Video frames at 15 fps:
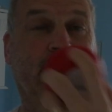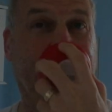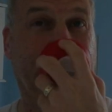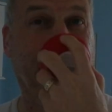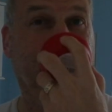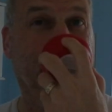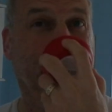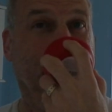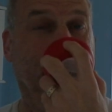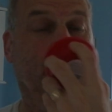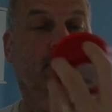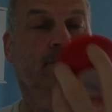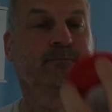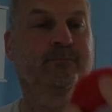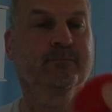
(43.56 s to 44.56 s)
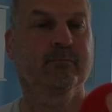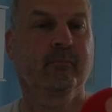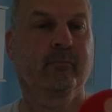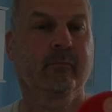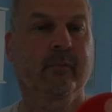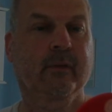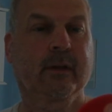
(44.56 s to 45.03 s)
actually.
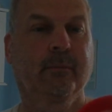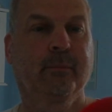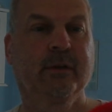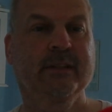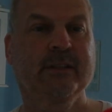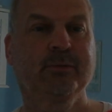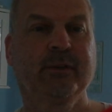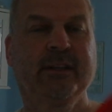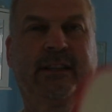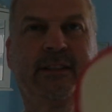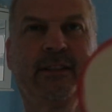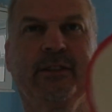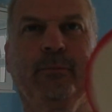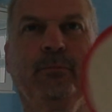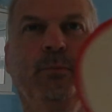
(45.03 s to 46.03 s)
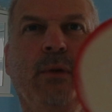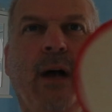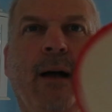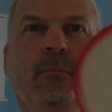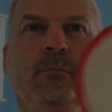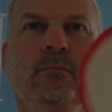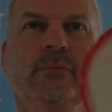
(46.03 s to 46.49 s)
But that's what it is. It's a,
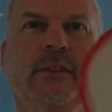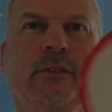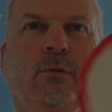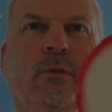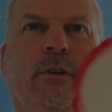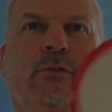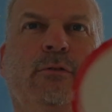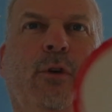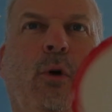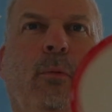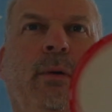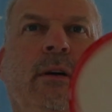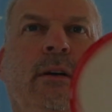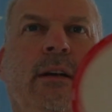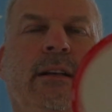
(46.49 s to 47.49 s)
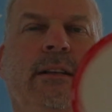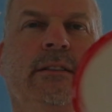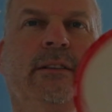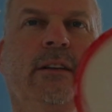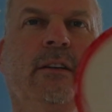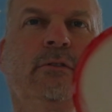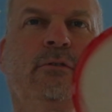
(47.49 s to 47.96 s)
they call it a crop.
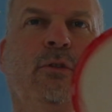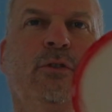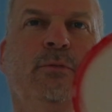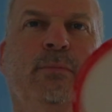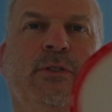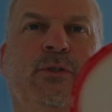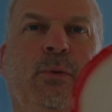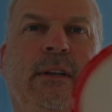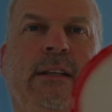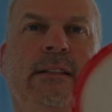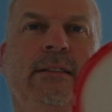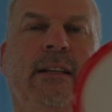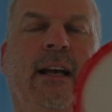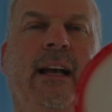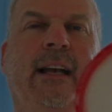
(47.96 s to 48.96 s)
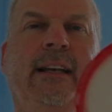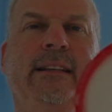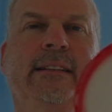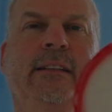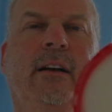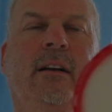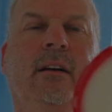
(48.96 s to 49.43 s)
It's a cross between
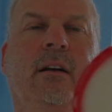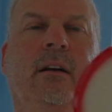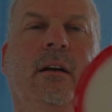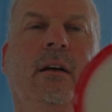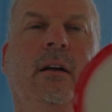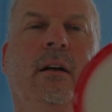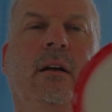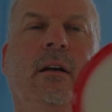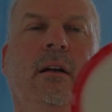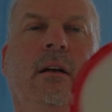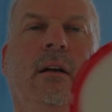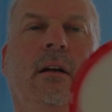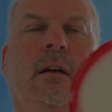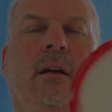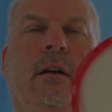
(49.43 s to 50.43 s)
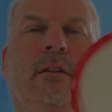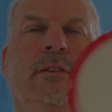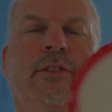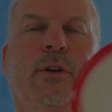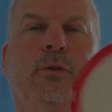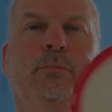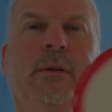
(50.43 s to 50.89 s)
a
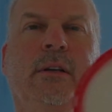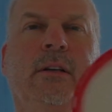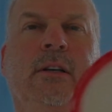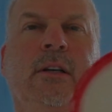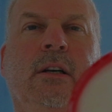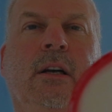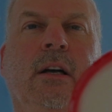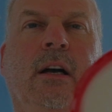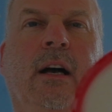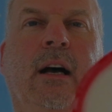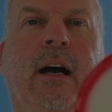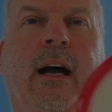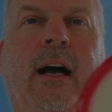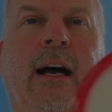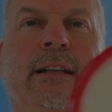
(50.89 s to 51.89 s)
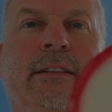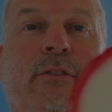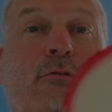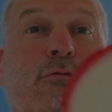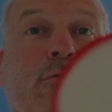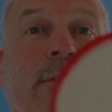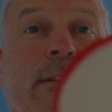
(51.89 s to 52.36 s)
soap and a
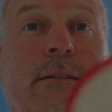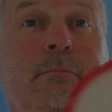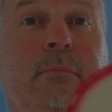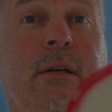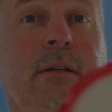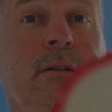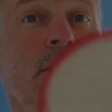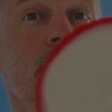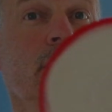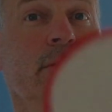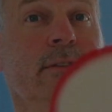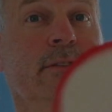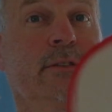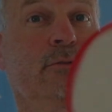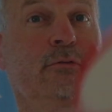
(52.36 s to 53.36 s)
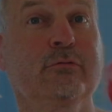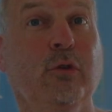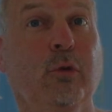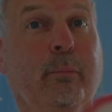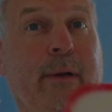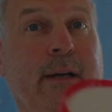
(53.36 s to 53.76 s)
cream. So it's a crop.